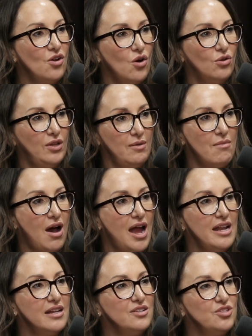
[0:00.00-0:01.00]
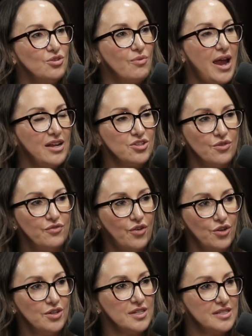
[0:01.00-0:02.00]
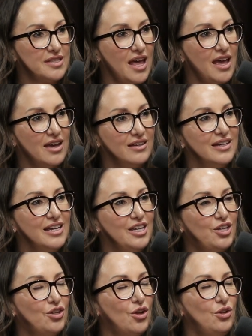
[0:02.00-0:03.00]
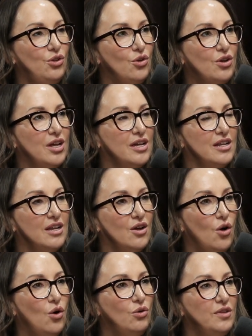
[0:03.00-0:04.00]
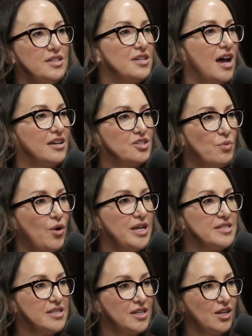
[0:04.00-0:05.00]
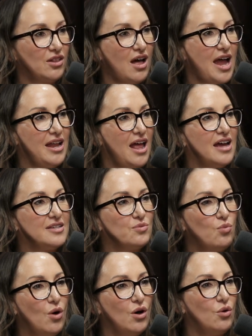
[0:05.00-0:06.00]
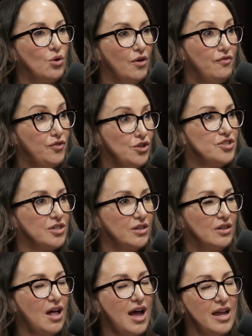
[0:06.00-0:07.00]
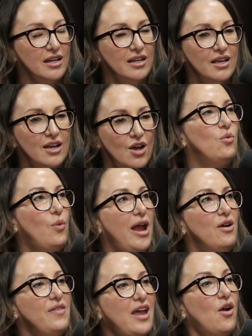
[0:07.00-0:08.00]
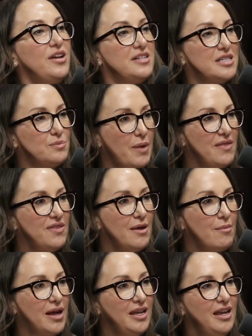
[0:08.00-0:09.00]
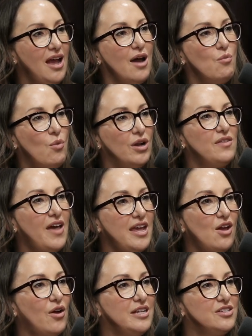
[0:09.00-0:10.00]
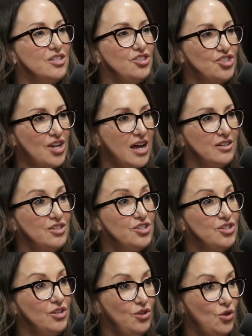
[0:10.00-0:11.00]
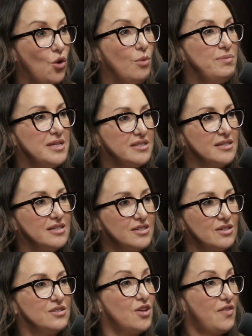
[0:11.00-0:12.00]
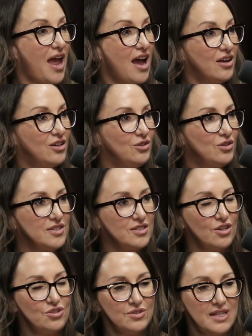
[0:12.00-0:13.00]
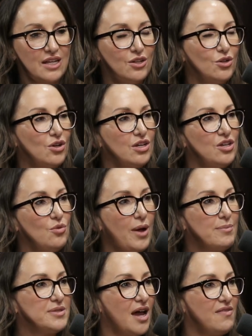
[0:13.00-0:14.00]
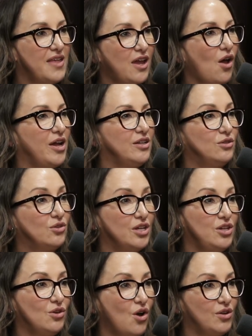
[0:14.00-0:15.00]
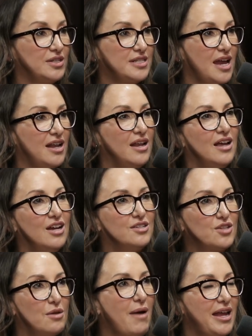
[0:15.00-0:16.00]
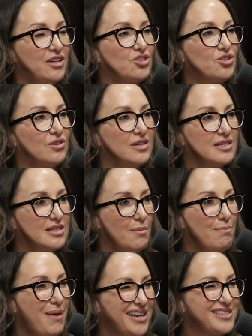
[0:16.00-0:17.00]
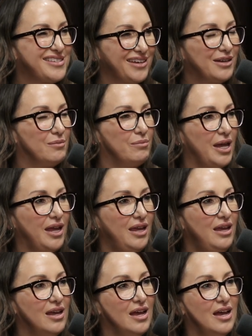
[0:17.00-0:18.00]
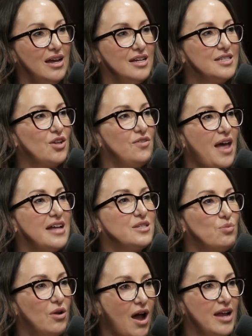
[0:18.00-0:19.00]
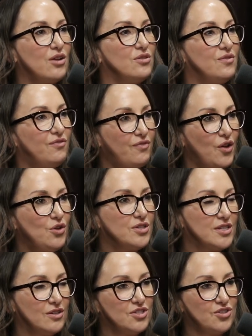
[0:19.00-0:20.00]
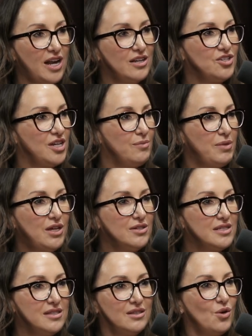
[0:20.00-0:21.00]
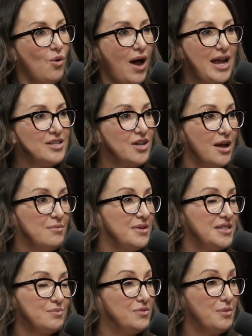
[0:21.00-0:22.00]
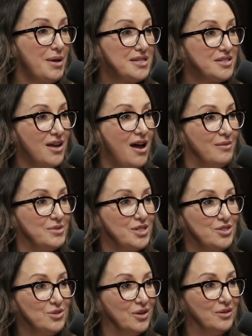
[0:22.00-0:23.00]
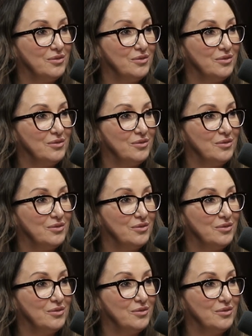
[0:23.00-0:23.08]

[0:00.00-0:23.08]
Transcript: goal in mind, and direct your focus there. Look at all the touch points that a client has, or a future client. Where are they going to spend their money, and what are they going to judge your business? So they are going to look at socials, they're going to look at your website, they're going to look at your content. So make sure it's the best it can be. So that's where I focus on strategy, because quiet time is the best time to do it.